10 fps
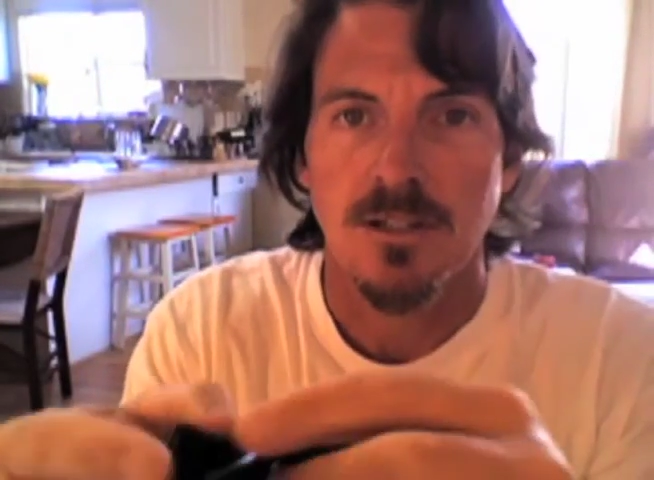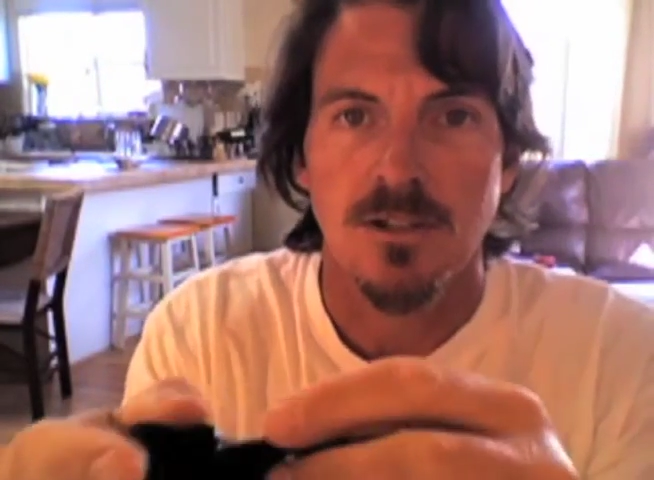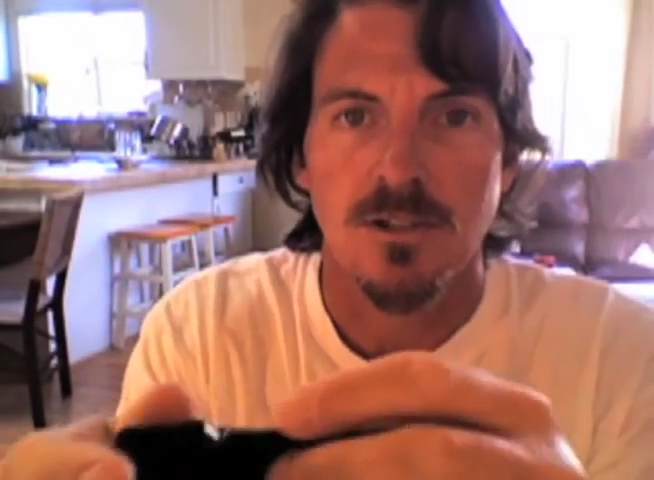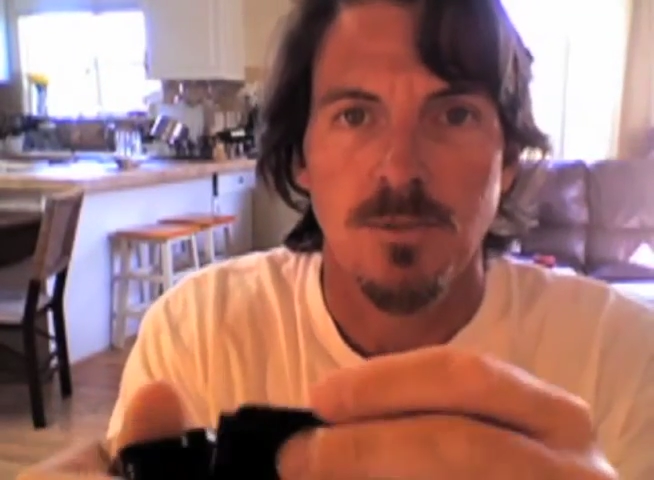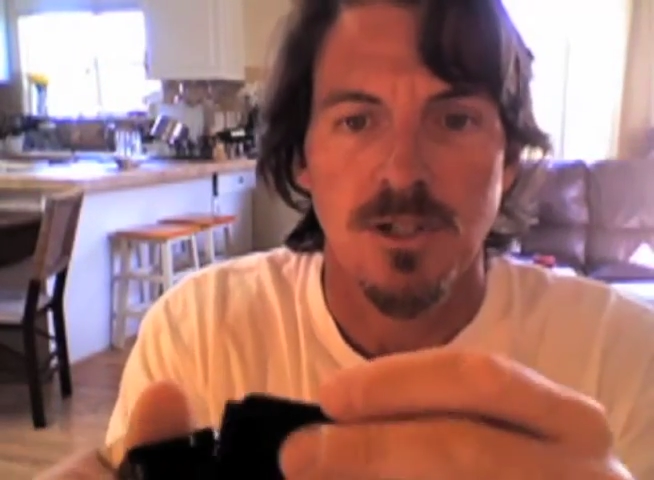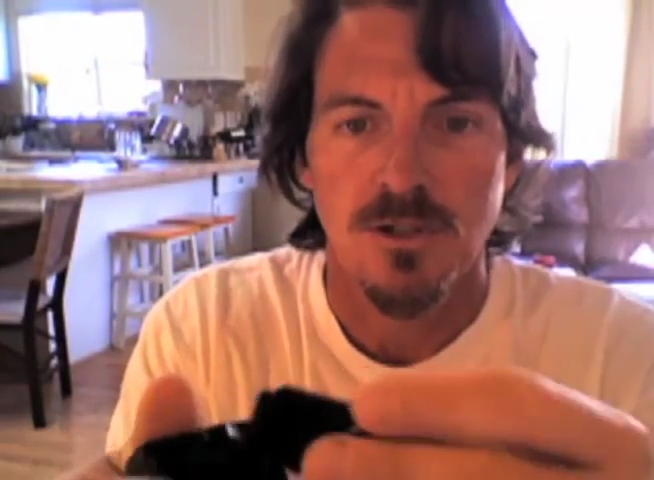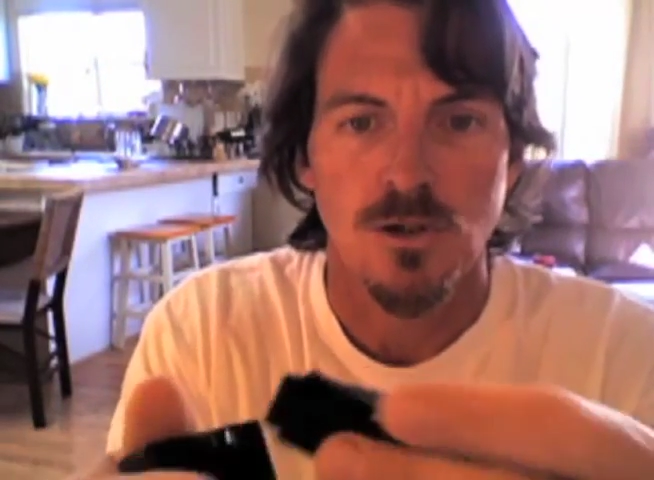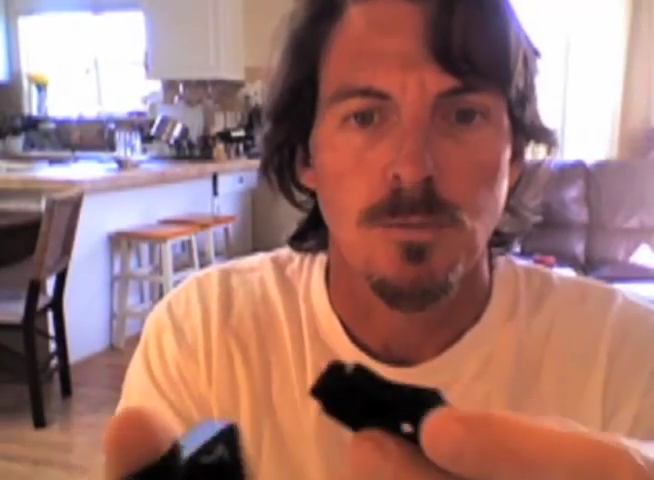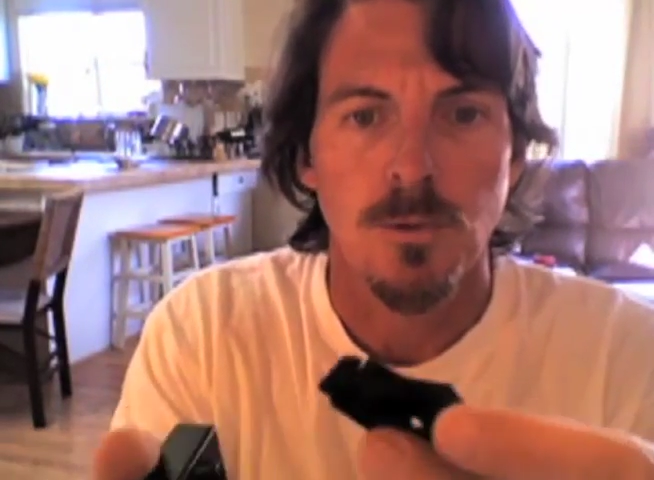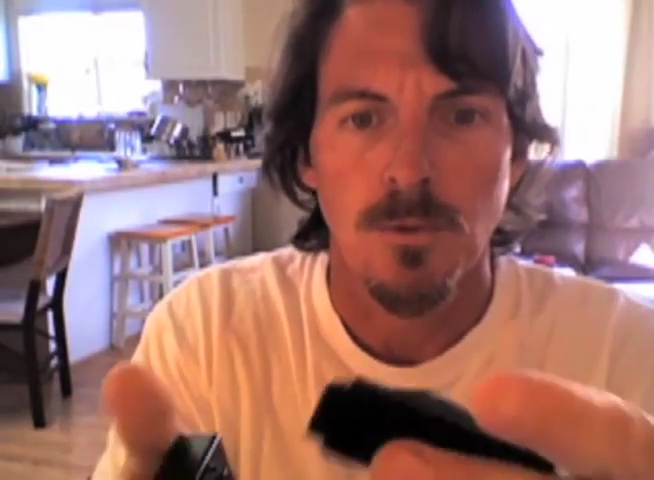to just be a
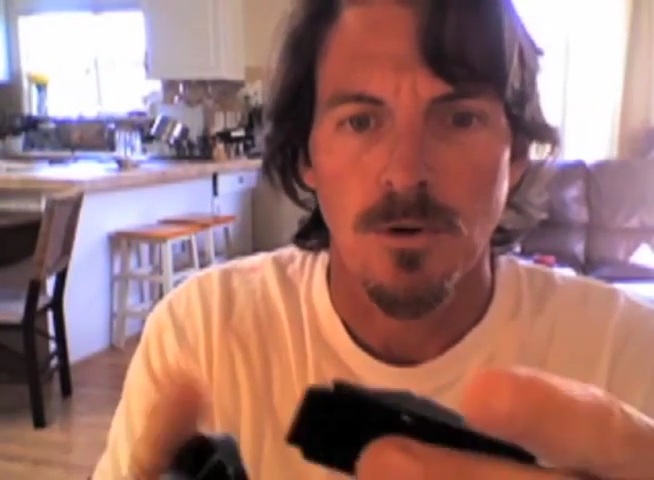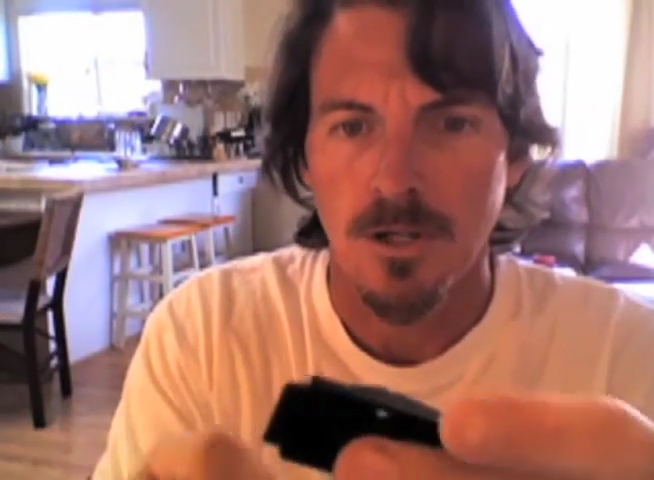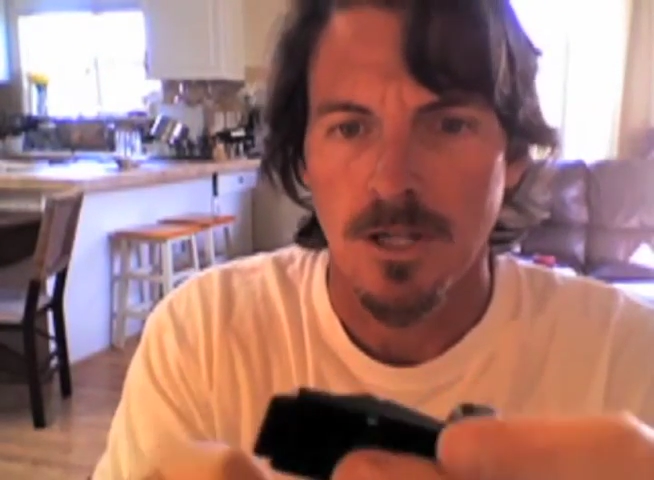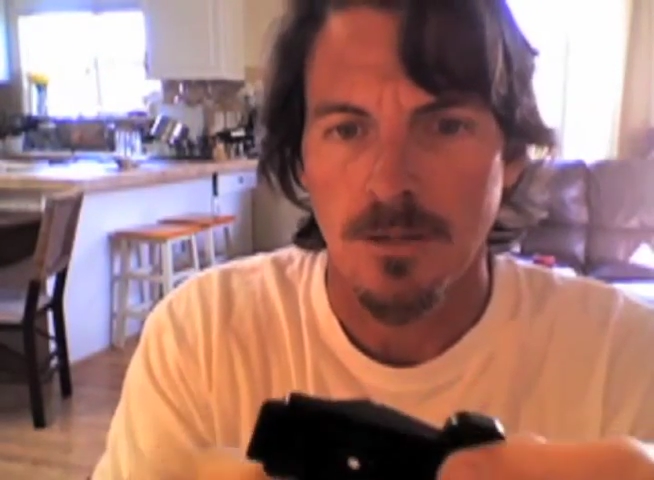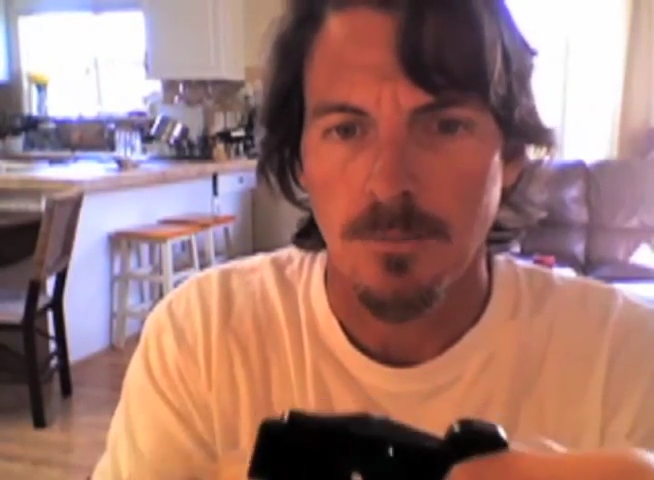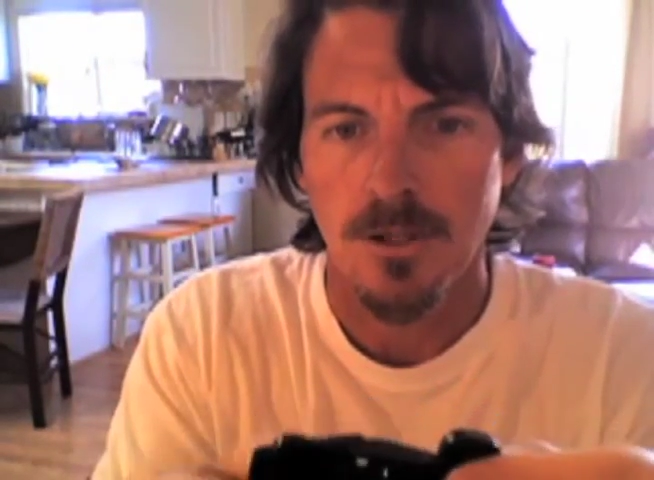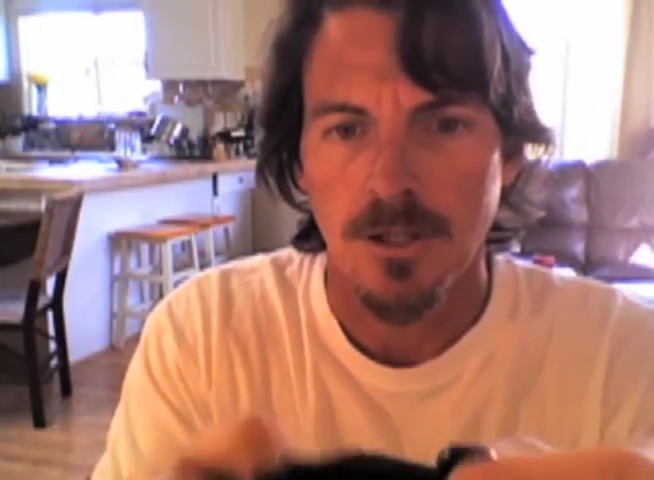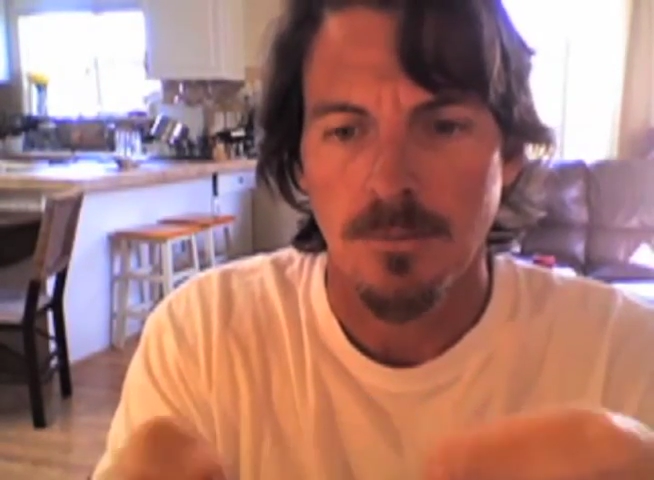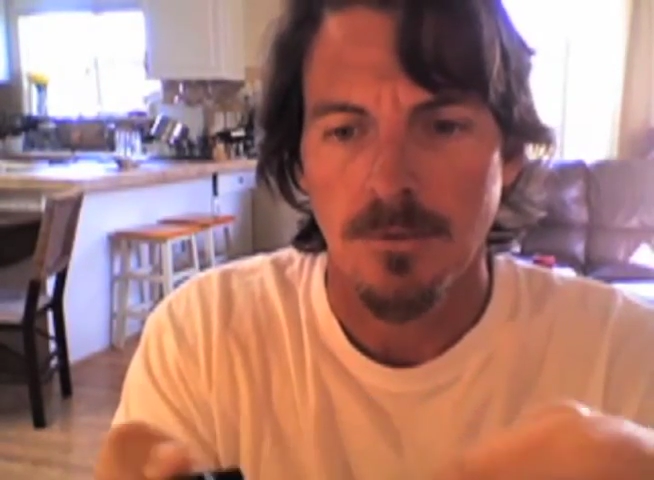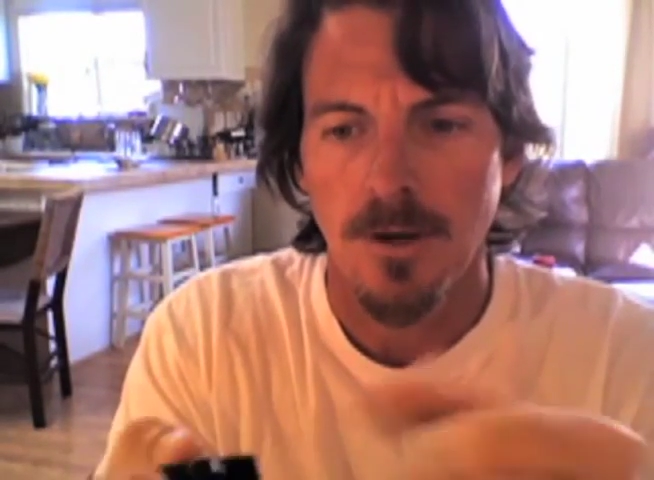super burly hip clip.